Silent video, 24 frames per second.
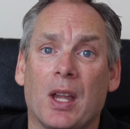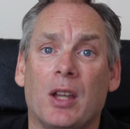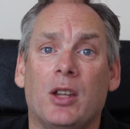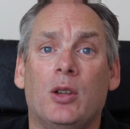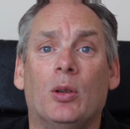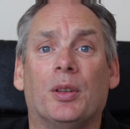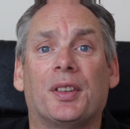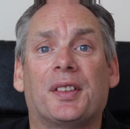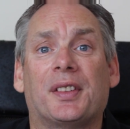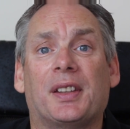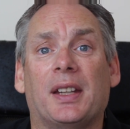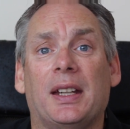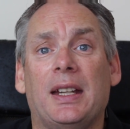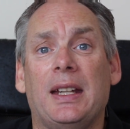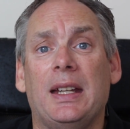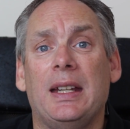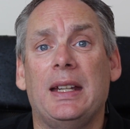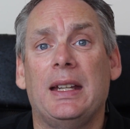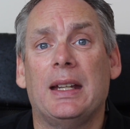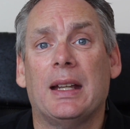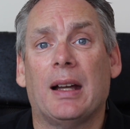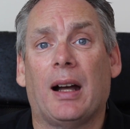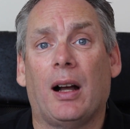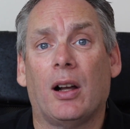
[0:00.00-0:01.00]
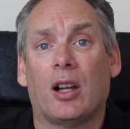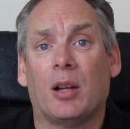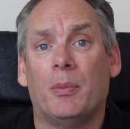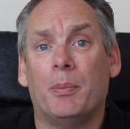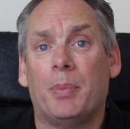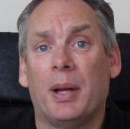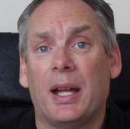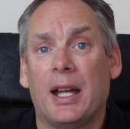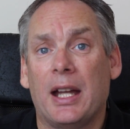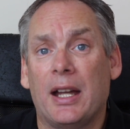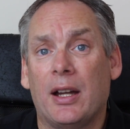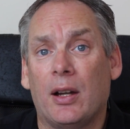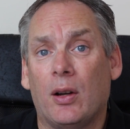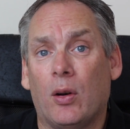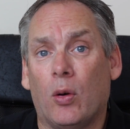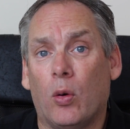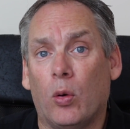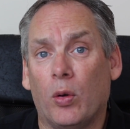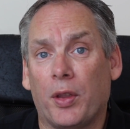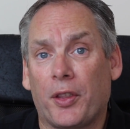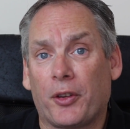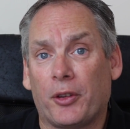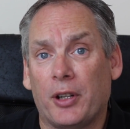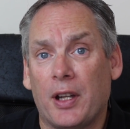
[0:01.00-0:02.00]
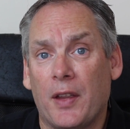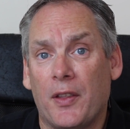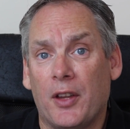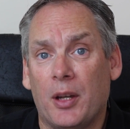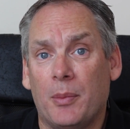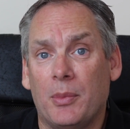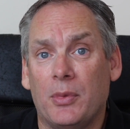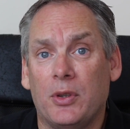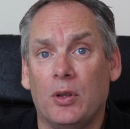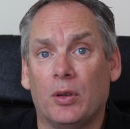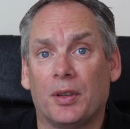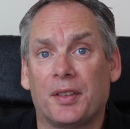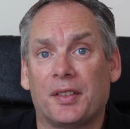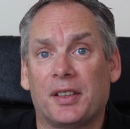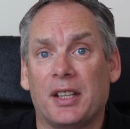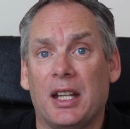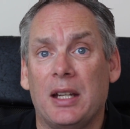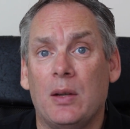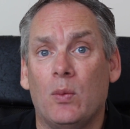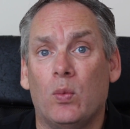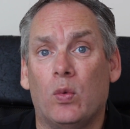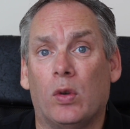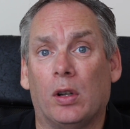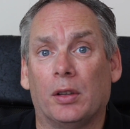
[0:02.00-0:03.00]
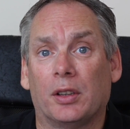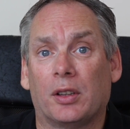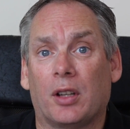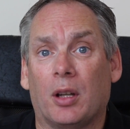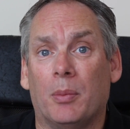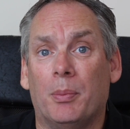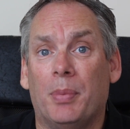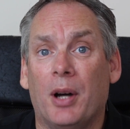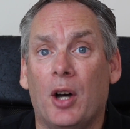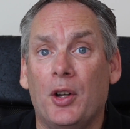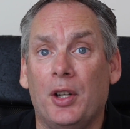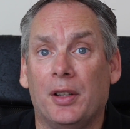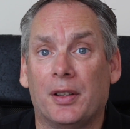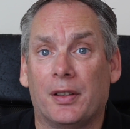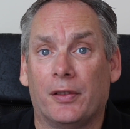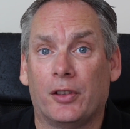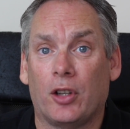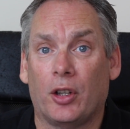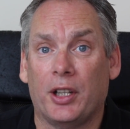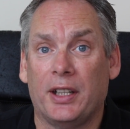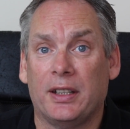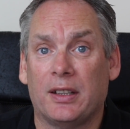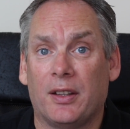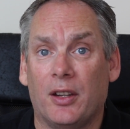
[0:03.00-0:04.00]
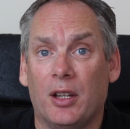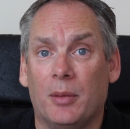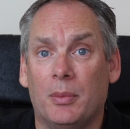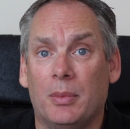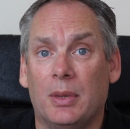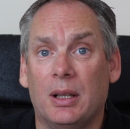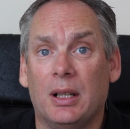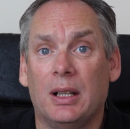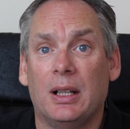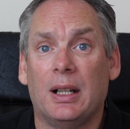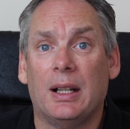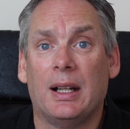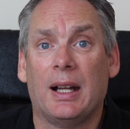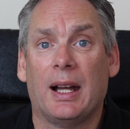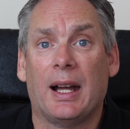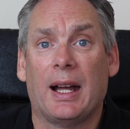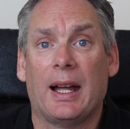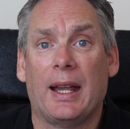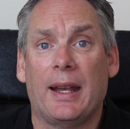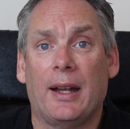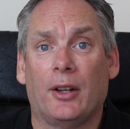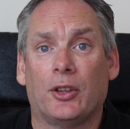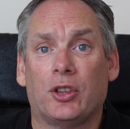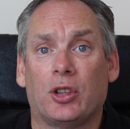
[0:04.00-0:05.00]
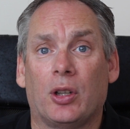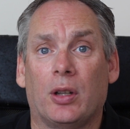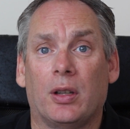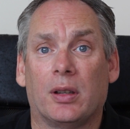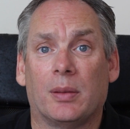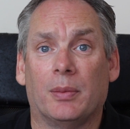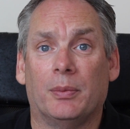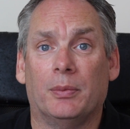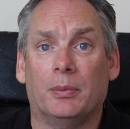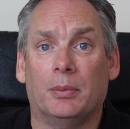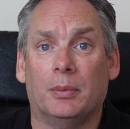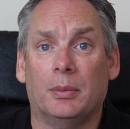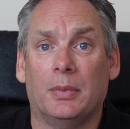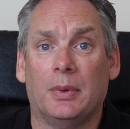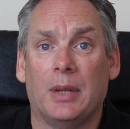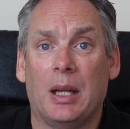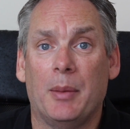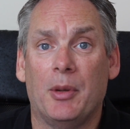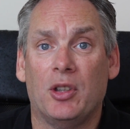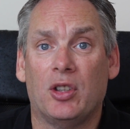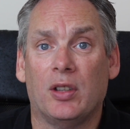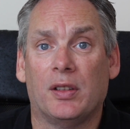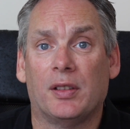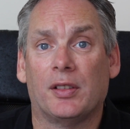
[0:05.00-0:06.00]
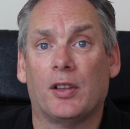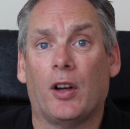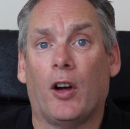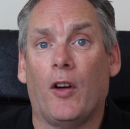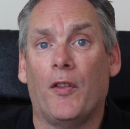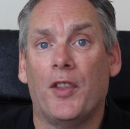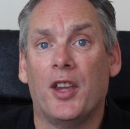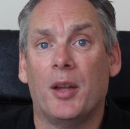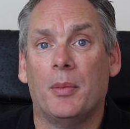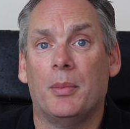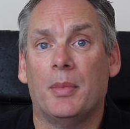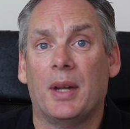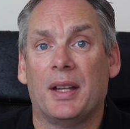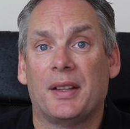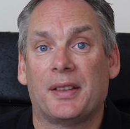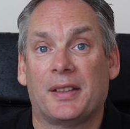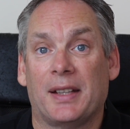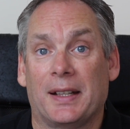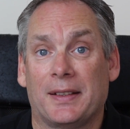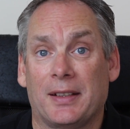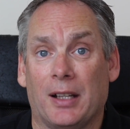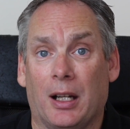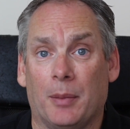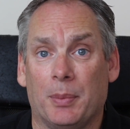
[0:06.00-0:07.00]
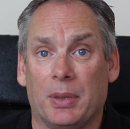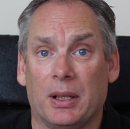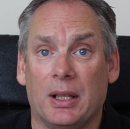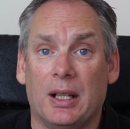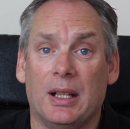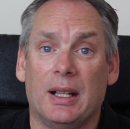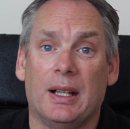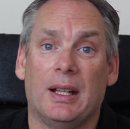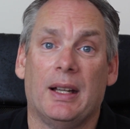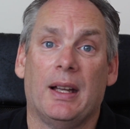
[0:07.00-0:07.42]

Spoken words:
You'll see, I'll compare all three of them, you'll see what components have gone into them, and I'll show you some images of them set up.